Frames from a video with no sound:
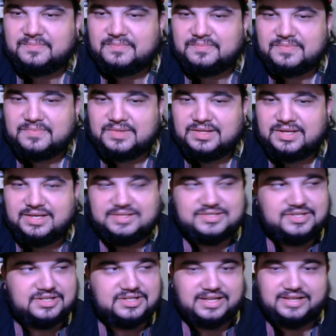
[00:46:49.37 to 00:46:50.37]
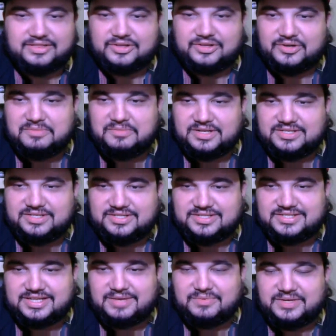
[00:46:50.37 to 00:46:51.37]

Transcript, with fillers: He took like 30 minutes to say what he had to